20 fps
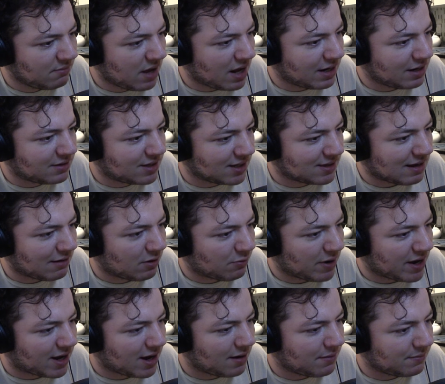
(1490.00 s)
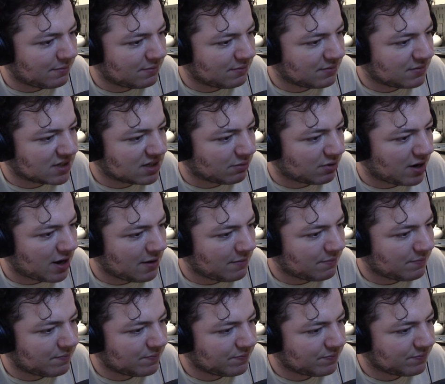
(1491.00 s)
Man, you'd think that would wake someone
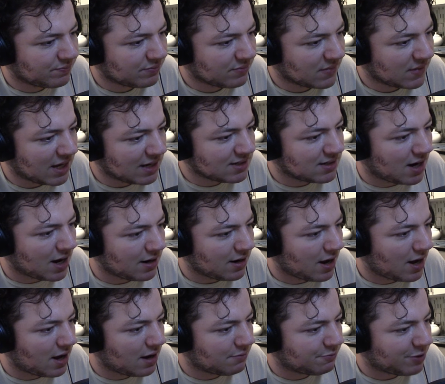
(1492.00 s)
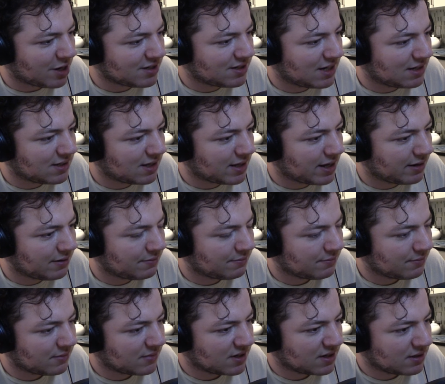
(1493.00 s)
up. Guess not. Rest easy then.
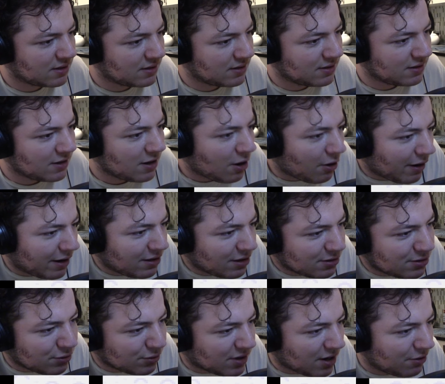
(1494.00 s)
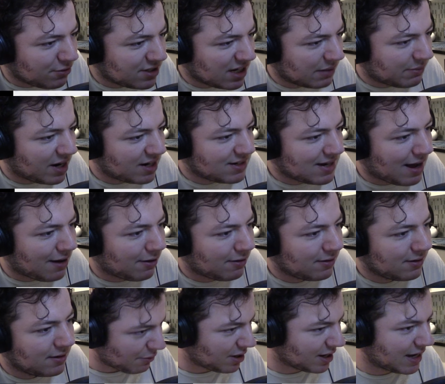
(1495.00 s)
Oh, I look so cozy in my
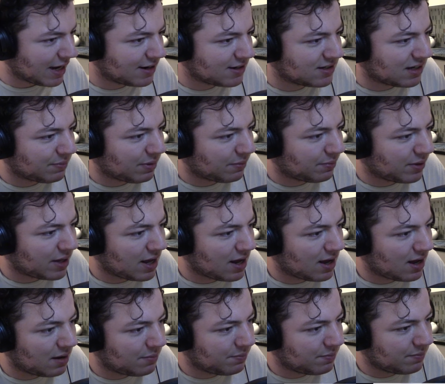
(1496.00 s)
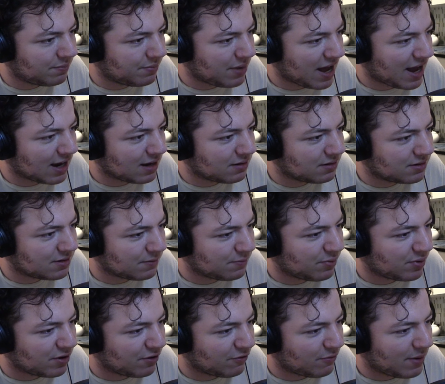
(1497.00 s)
towel. I want to get a sleeping bag to
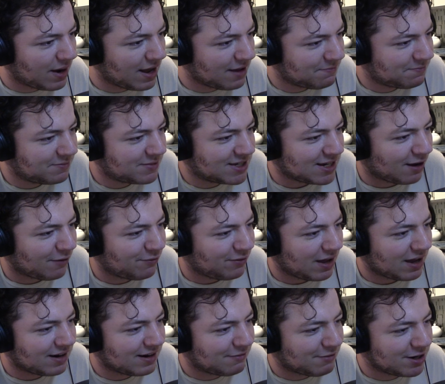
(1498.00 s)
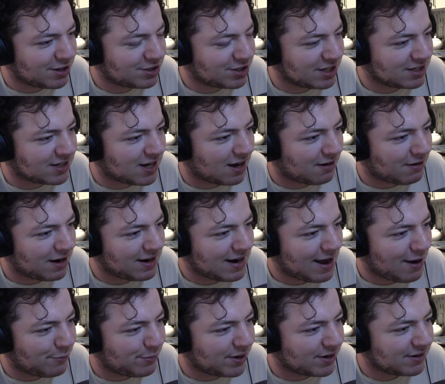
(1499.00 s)
put over my self-flight right she's got right
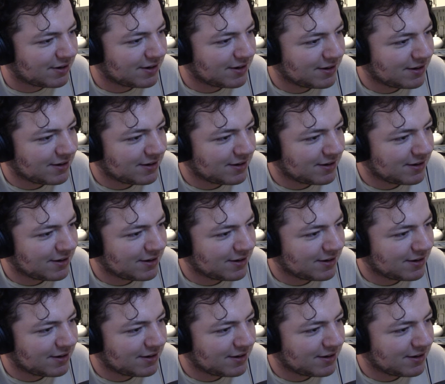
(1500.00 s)
now, but